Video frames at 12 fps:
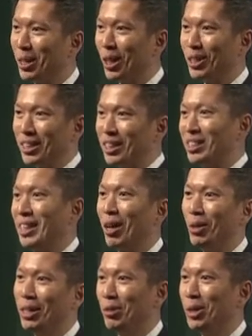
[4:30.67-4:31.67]
because the
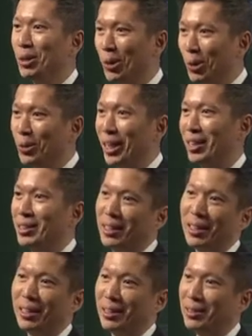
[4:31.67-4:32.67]
seller already know
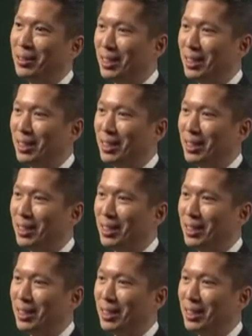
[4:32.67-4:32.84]
that